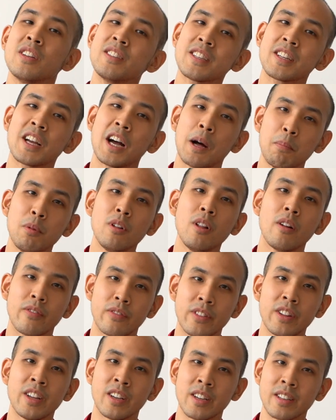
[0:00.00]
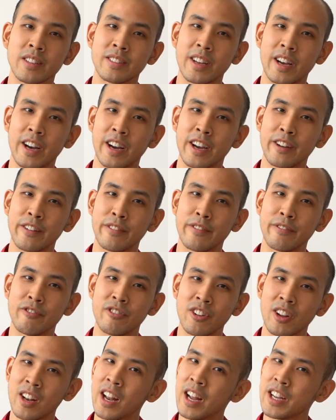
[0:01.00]
there's a couple of things I've
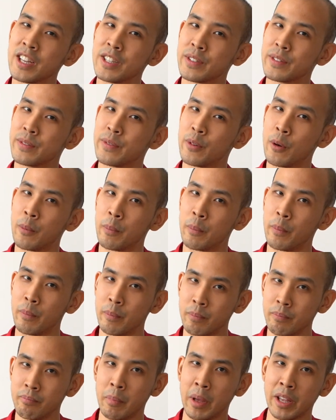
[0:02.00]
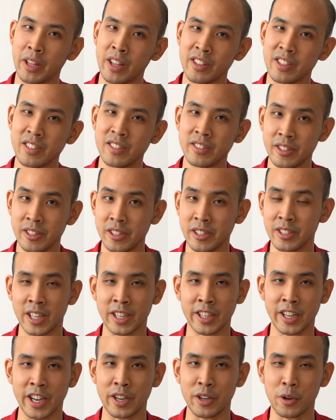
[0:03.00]
realized from making this Yee
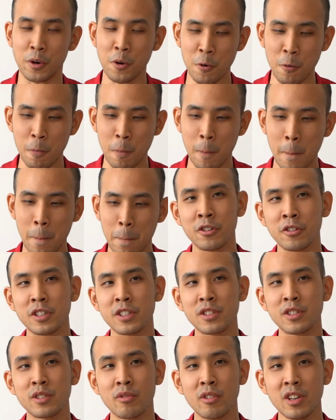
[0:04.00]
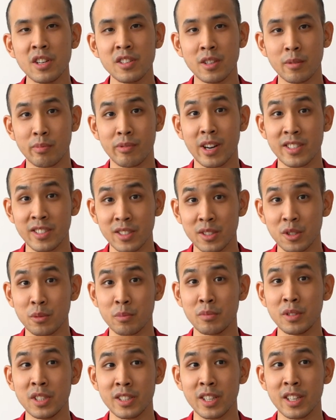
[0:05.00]
Sang at home. You know, it's really surprising to
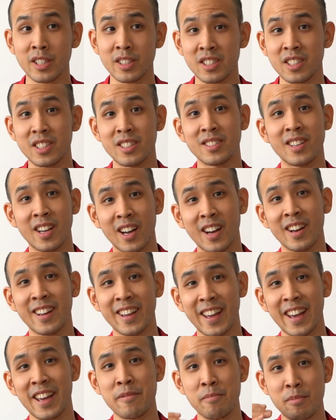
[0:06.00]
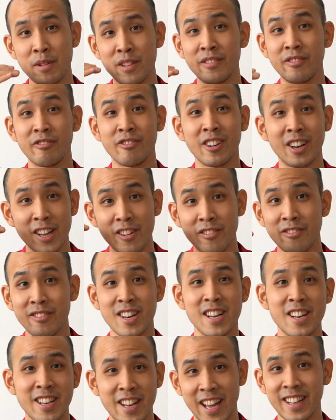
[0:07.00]
me that Yee Sang can be
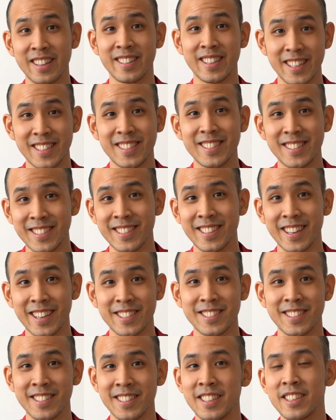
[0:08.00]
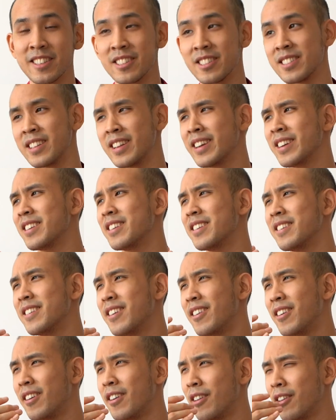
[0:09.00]
really that tasty actually, because like
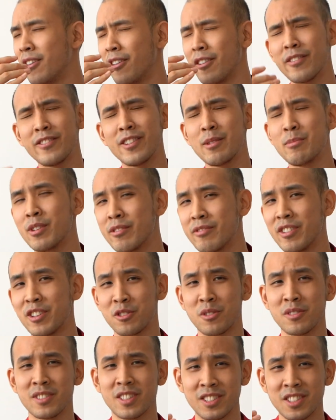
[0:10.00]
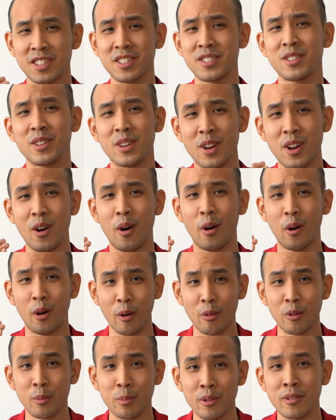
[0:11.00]
a lot of them in the restaurants are just
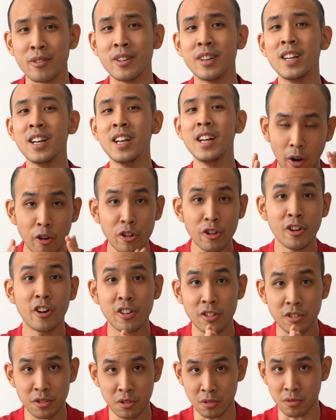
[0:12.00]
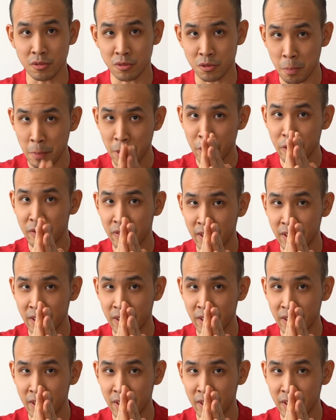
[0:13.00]
horrible. All you gotta do to make